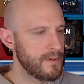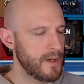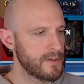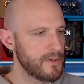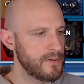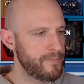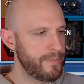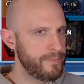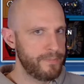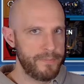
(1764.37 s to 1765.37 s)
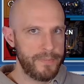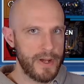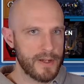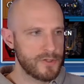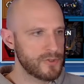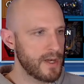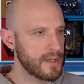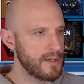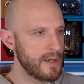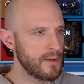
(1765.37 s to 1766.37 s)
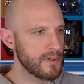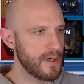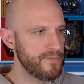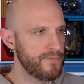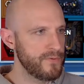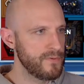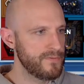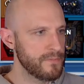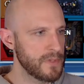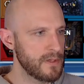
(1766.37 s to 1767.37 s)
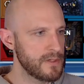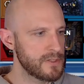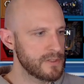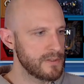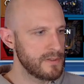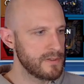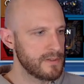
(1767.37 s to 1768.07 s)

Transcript: could backtrack now, get food from the kitchen,